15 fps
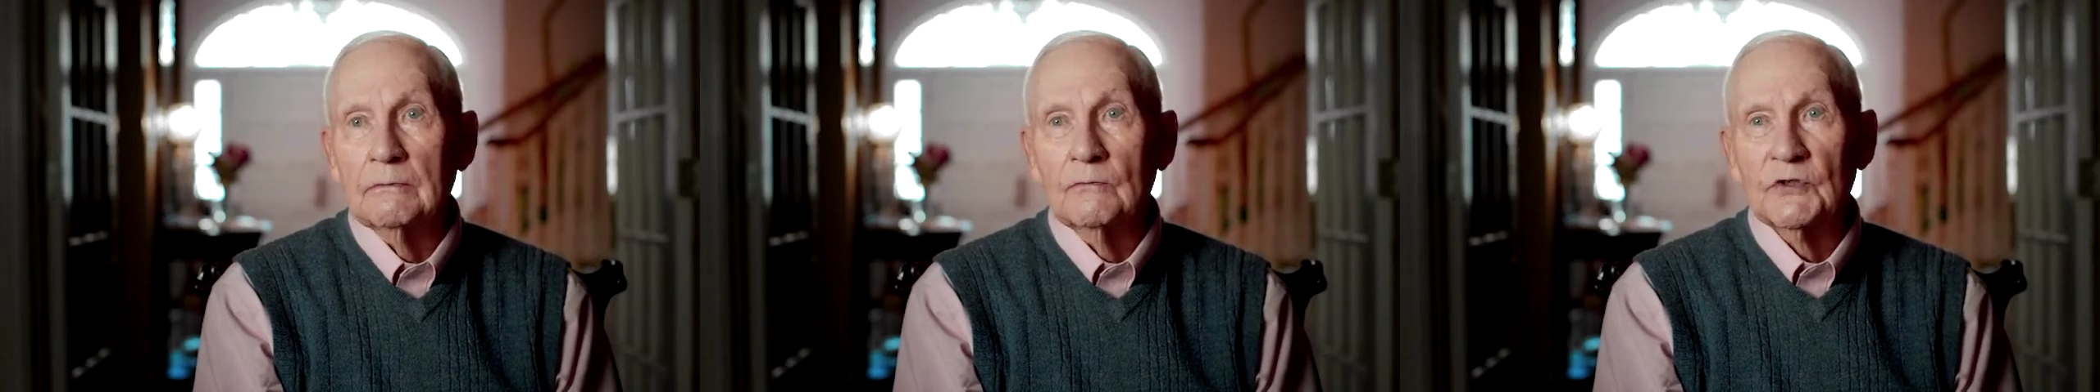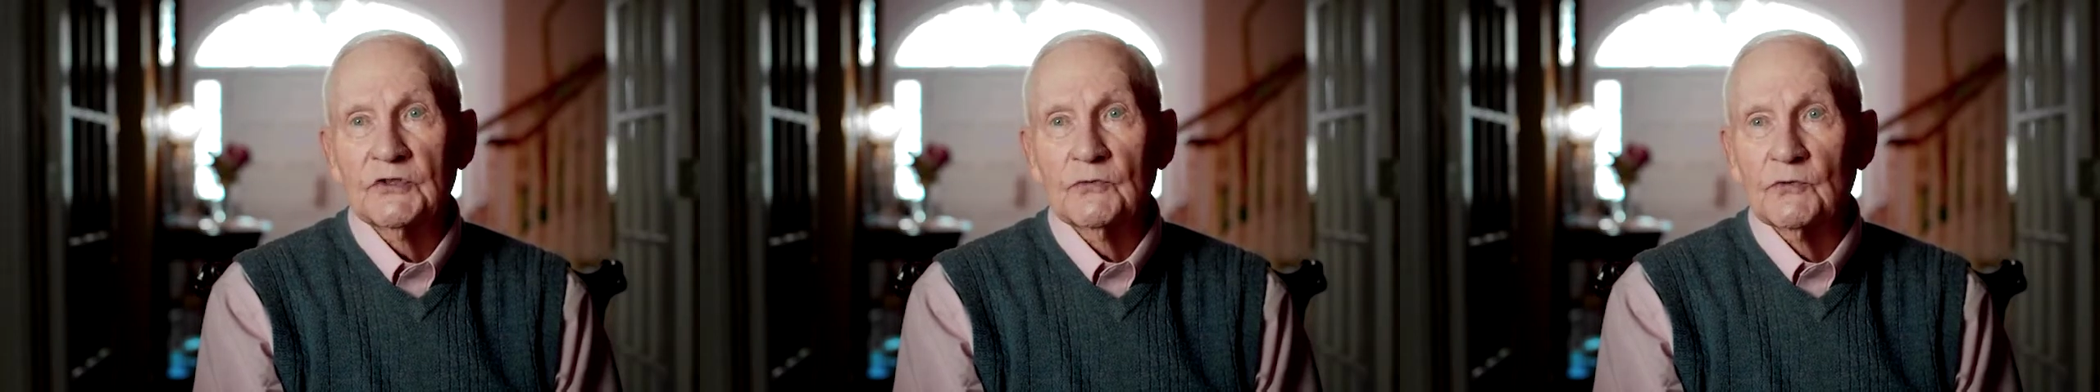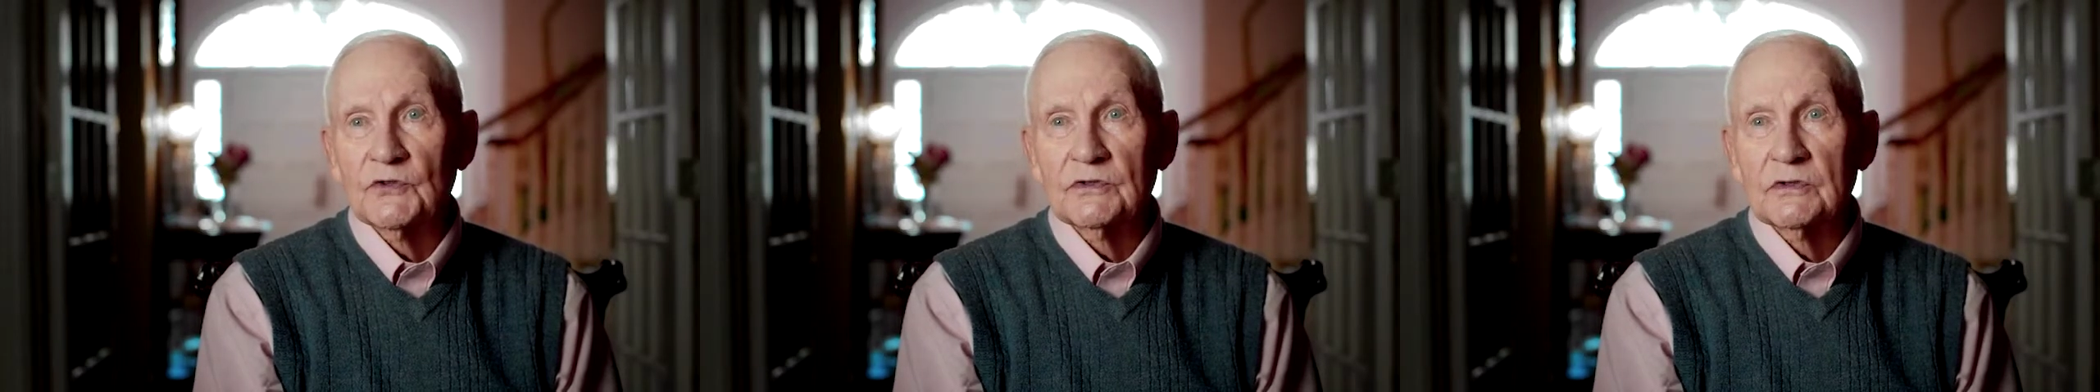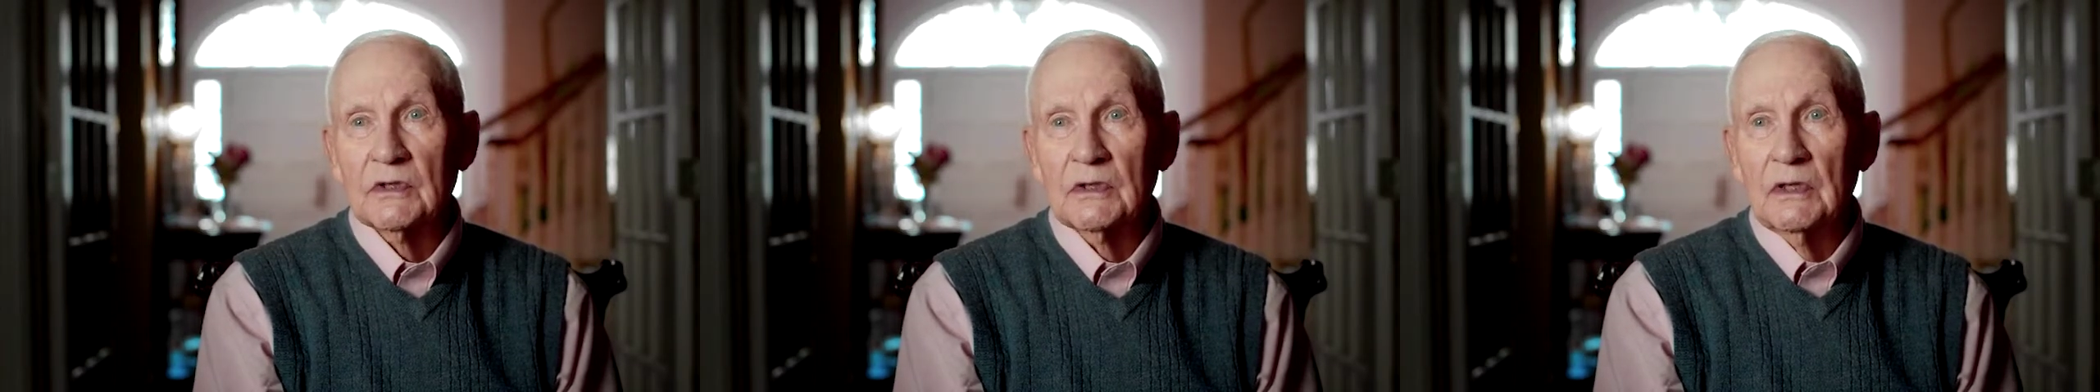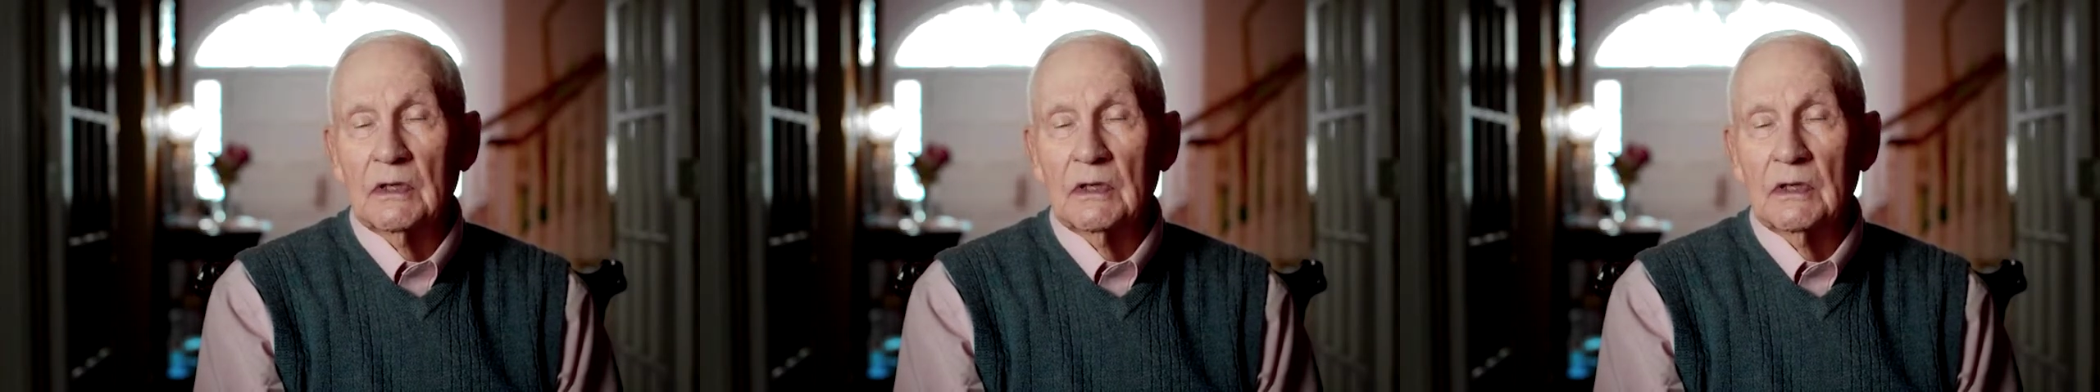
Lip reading: which was